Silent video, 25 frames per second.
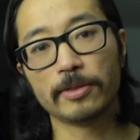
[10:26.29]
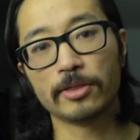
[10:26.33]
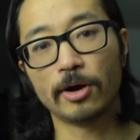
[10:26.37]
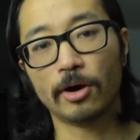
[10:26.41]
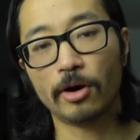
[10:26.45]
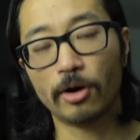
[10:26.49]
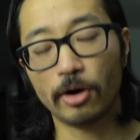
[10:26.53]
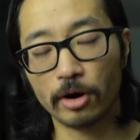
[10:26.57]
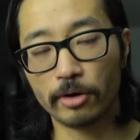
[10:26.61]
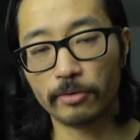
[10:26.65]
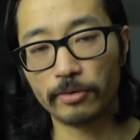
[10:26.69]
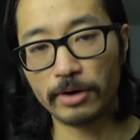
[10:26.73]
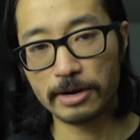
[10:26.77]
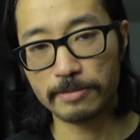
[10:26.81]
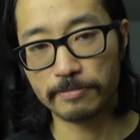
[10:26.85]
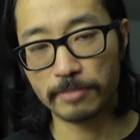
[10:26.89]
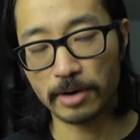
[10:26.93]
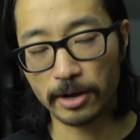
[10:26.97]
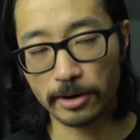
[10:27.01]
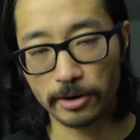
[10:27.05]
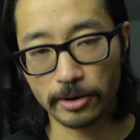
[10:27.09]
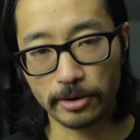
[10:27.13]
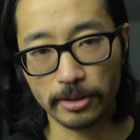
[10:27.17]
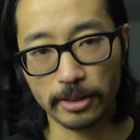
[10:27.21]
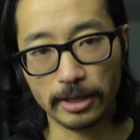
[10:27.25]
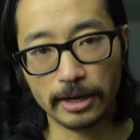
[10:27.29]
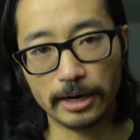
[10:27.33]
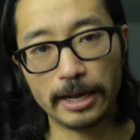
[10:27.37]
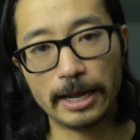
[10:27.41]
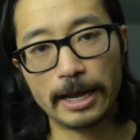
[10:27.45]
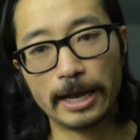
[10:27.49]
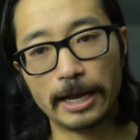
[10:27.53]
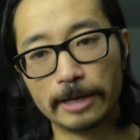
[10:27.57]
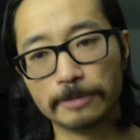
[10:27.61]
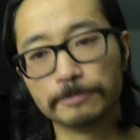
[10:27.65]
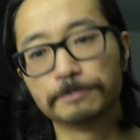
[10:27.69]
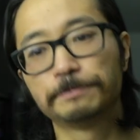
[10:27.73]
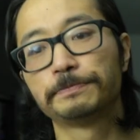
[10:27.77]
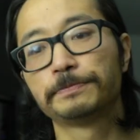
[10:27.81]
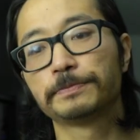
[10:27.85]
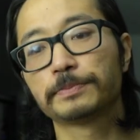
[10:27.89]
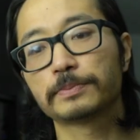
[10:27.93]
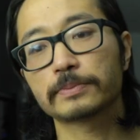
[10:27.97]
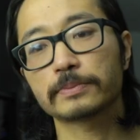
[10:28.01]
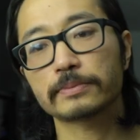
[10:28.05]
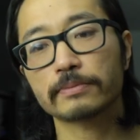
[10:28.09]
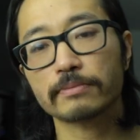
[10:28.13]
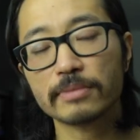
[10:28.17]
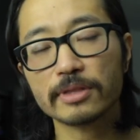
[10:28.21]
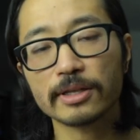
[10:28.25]
the heart rate monitor that I had
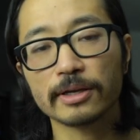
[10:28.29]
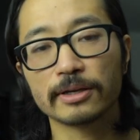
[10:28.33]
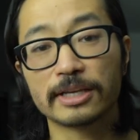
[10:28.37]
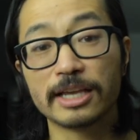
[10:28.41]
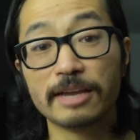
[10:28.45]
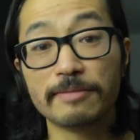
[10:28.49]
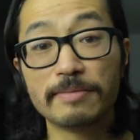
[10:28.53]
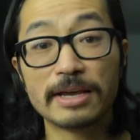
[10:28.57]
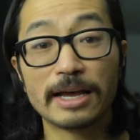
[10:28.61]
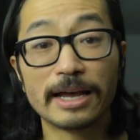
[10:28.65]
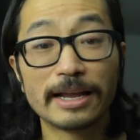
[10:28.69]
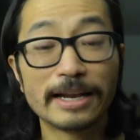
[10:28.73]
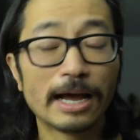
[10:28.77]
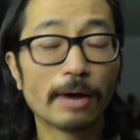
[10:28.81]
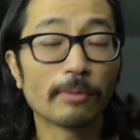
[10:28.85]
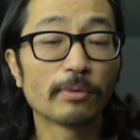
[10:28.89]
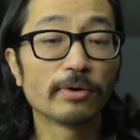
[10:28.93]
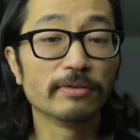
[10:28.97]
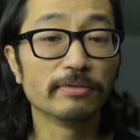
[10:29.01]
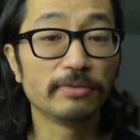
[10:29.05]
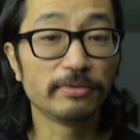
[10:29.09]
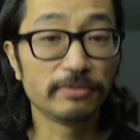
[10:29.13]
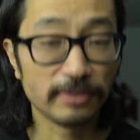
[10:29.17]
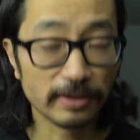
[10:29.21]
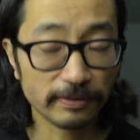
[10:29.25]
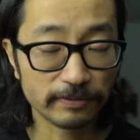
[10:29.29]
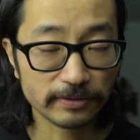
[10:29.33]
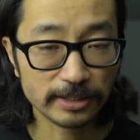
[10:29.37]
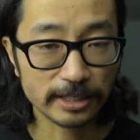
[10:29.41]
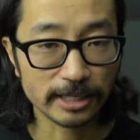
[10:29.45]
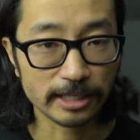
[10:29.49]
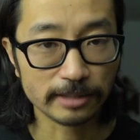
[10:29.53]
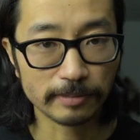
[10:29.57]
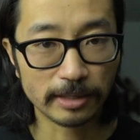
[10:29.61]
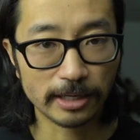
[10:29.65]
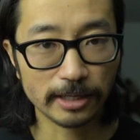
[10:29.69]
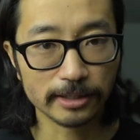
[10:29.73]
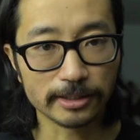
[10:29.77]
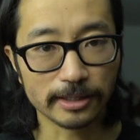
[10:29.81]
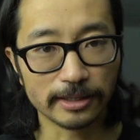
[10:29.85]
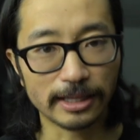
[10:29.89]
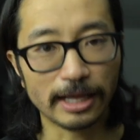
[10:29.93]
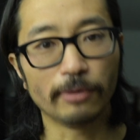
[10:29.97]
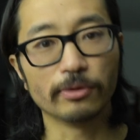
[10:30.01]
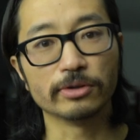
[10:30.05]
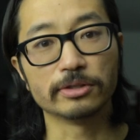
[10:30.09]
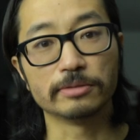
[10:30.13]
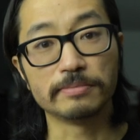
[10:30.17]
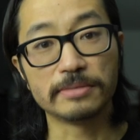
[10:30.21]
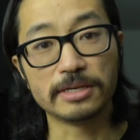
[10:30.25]
gave me an hour and 15 minutes, and
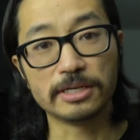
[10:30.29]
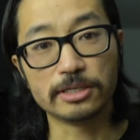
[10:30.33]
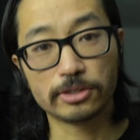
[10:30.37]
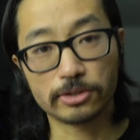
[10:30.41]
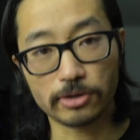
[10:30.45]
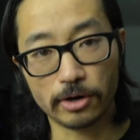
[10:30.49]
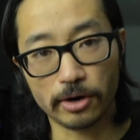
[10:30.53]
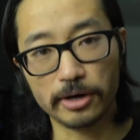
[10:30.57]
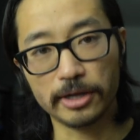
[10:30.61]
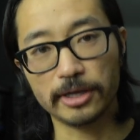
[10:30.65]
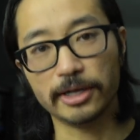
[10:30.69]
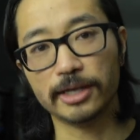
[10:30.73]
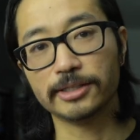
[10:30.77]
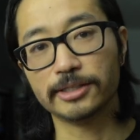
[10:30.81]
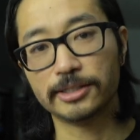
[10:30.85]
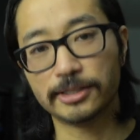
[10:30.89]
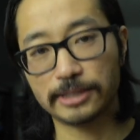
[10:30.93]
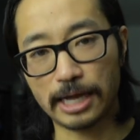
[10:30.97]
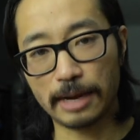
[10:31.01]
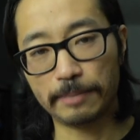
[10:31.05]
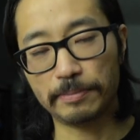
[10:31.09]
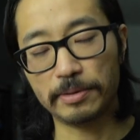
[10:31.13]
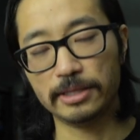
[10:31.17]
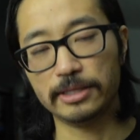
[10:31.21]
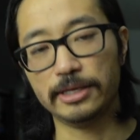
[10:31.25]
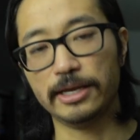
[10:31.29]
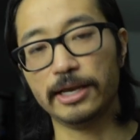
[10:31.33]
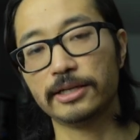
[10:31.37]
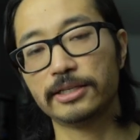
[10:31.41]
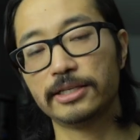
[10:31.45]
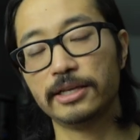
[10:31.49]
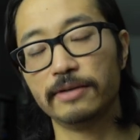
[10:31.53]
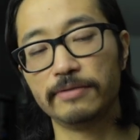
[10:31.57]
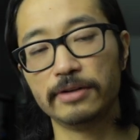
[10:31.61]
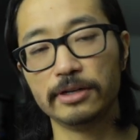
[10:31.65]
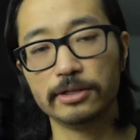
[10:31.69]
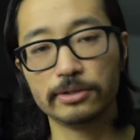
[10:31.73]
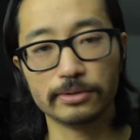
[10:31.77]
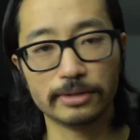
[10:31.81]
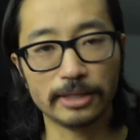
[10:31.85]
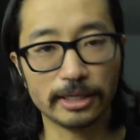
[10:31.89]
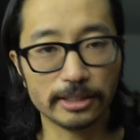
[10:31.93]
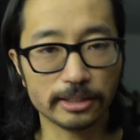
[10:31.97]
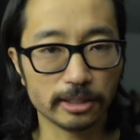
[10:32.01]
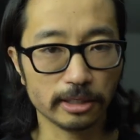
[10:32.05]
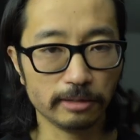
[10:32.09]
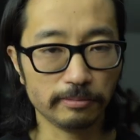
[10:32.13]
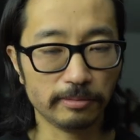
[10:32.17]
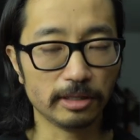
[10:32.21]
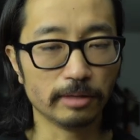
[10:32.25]
that was me starting and stopping the activity. So
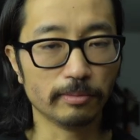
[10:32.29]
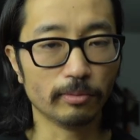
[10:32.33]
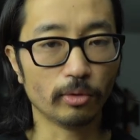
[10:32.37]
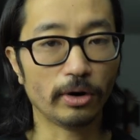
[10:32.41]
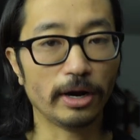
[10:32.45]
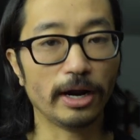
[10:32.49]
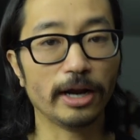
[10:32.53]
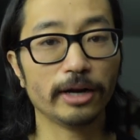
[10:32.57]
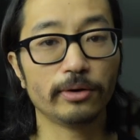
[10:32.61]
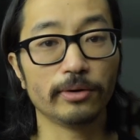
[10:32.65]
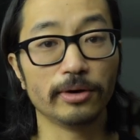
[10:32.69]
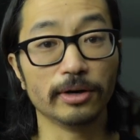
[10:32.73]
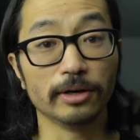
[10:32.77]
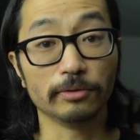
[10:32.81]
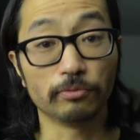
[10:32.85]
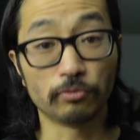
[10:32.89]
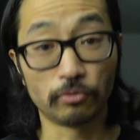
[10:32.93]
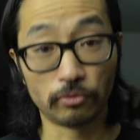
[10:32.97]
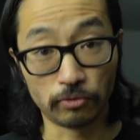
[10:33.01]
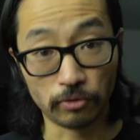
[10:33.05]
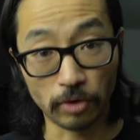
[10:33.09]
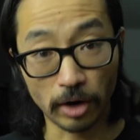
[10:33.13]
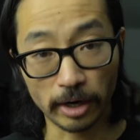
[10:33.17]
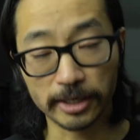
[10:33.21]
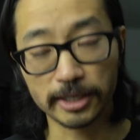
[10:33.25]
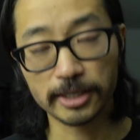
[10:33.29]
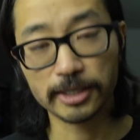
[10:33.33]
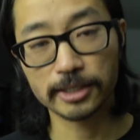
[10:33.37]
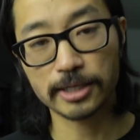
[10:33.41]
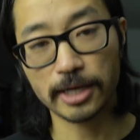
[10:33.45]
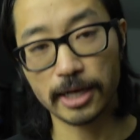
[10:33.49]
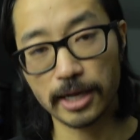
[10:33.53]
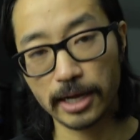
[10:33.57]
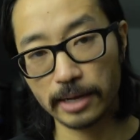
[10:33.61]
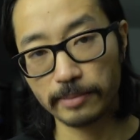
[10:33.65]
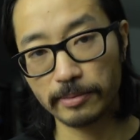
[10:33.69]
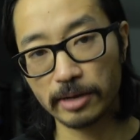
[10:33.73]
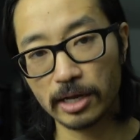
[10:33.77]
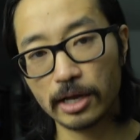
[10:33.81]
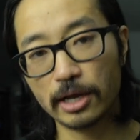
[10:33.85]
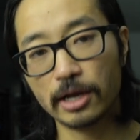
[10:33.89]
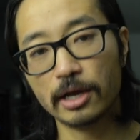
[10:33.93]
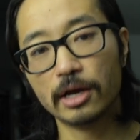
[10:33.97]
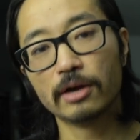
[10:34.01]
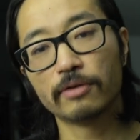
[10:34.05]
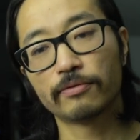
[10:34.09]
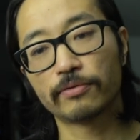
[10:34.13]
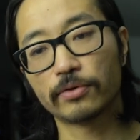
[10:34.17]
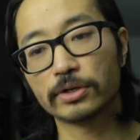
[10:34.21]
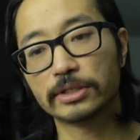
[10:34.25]
that's gonna be the more accurate running time
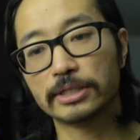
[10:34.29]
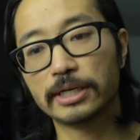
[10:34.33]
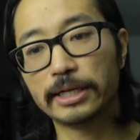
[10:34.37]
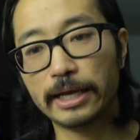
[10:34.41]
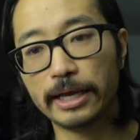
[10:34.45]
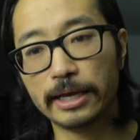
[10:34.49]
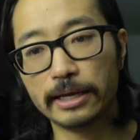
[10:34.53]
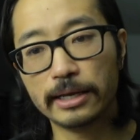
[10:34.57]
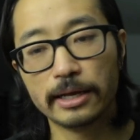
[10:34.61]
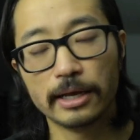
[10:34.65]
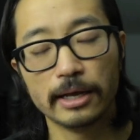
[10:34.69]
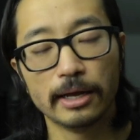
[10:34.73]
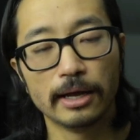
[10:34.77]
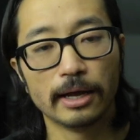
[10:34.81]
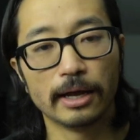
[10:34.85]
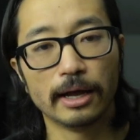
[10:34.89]
for today.